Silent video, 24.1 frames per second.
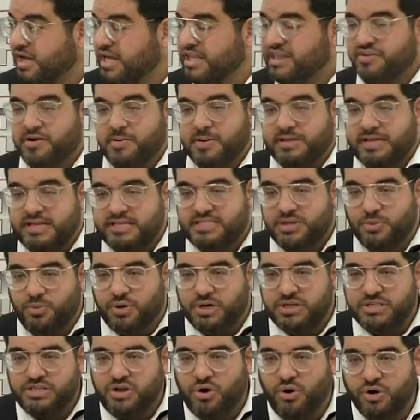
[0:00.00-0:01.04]
And the rabbi tells him,
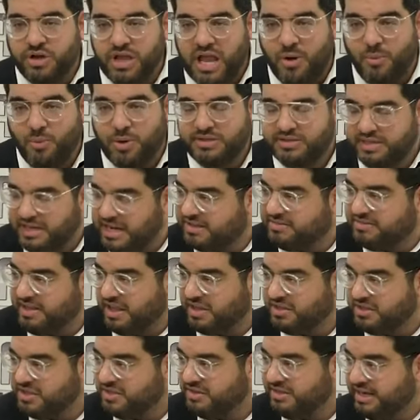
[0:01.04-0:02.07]
what is going on? What did I
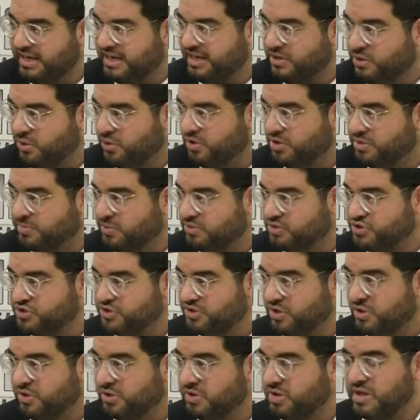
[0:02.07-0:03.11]
tell you that you're getting all
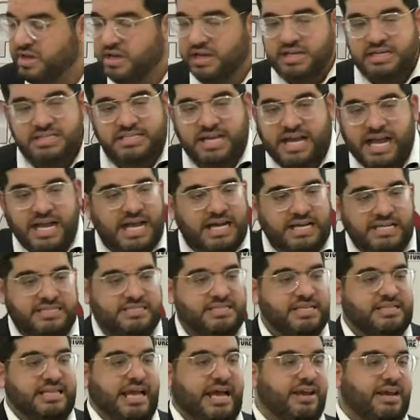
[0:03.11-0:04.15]
emotional? He's like, I got to
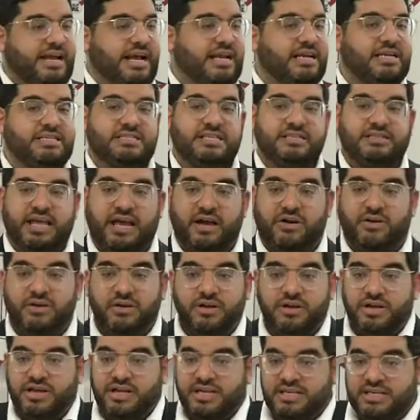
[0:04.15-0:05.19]
sit down.
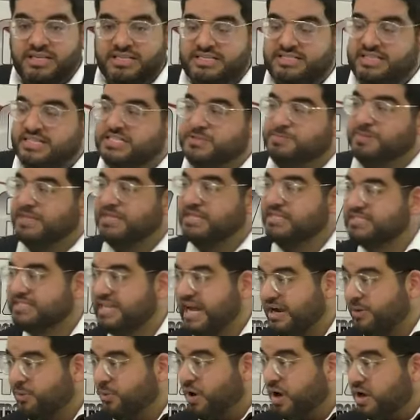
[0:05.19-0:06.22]
He sits by the
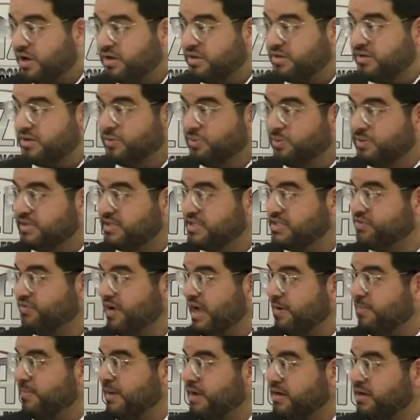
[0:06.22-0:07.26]
sidewalk with this
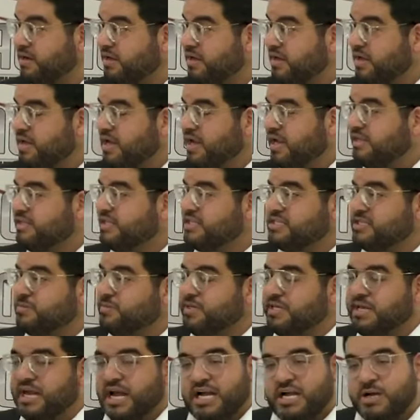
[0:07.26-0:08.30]
rabbi and tells him,
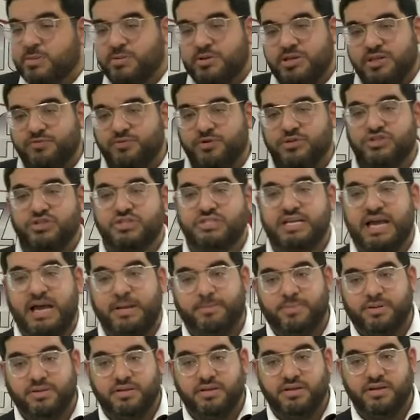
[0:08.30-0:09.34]
you're not going to believe what just
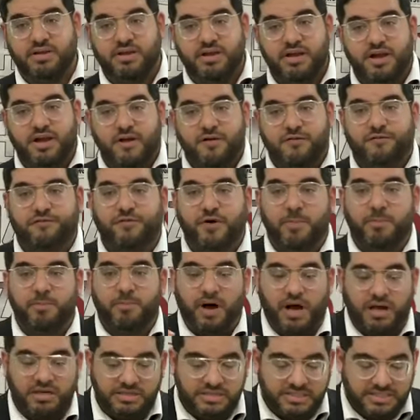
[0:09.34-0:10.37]
happened. For
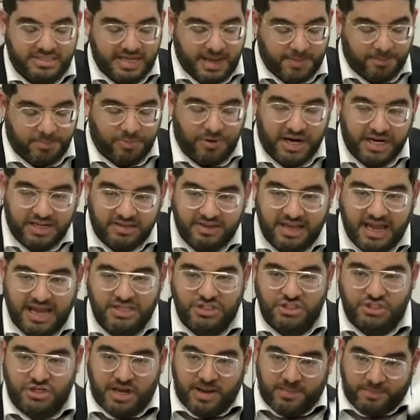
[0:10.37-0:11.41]
months, I'm praying to
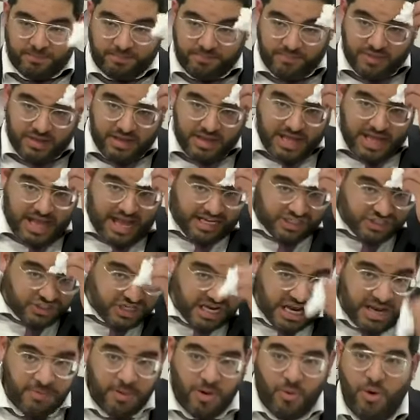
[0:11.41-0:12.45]
Hashem.
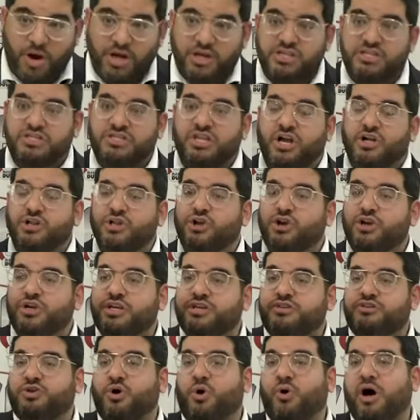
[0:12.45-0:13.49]
Hashem, I want to start
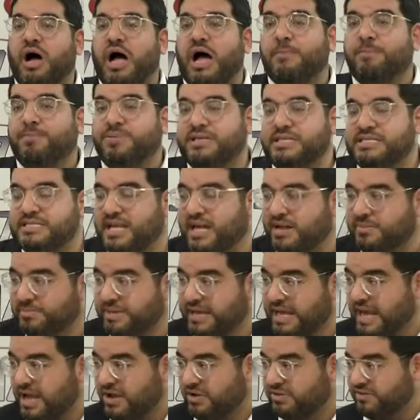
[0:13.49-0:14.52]
learning Torah. Please help
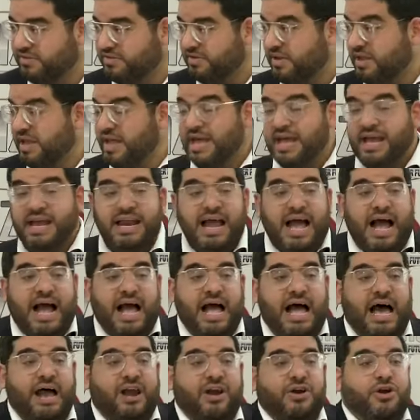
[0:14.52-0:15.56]
me out. And
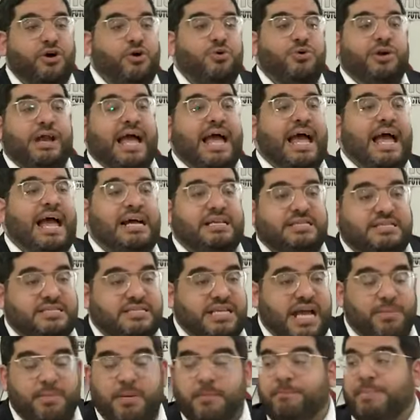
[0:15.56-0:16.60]
I don't know who to
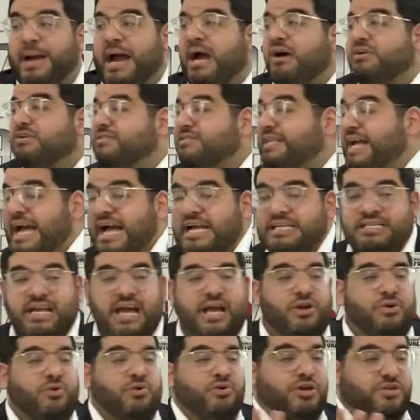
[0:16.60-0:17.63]
ask. I'm embarrassed to ask. I
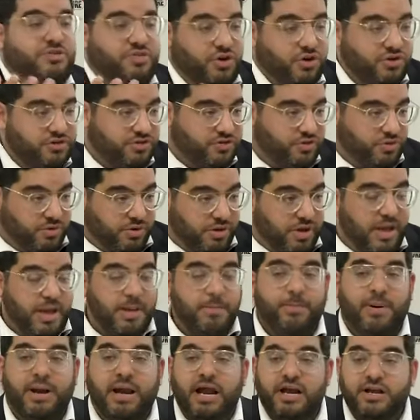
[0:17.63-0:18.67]
don't know who to turn to.
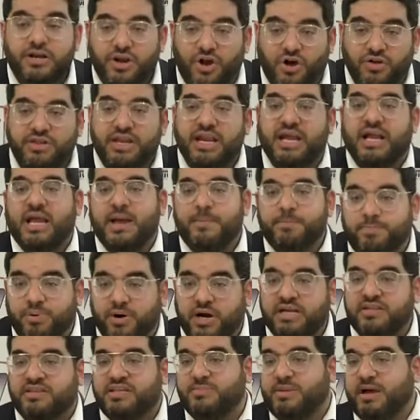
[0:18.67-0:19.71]
But I know that I can
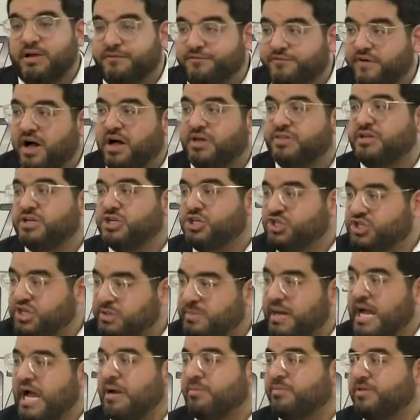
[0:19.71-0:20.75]
pray to my Father in
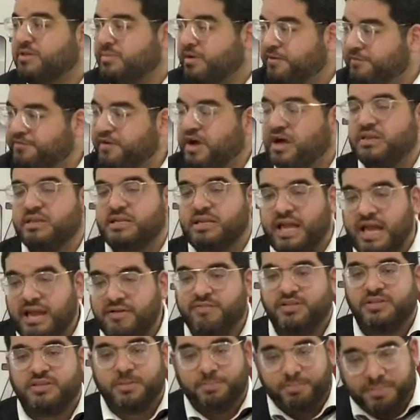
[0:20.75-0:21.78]
Shemaim, to my Father in
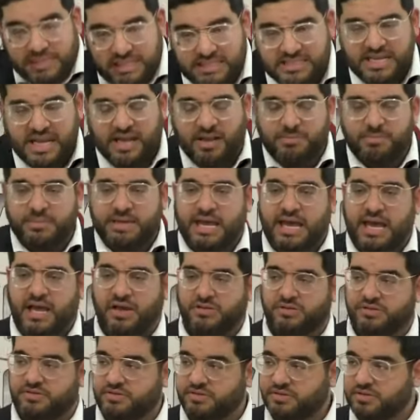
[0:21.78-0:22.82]
Heaven, to please help me
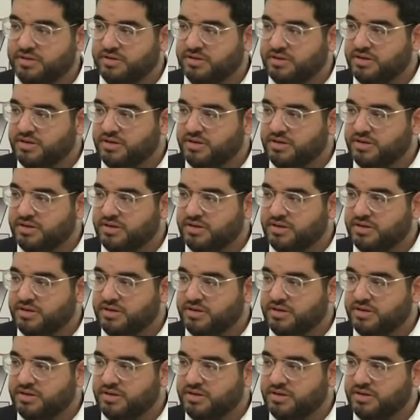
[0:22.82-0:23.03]
out.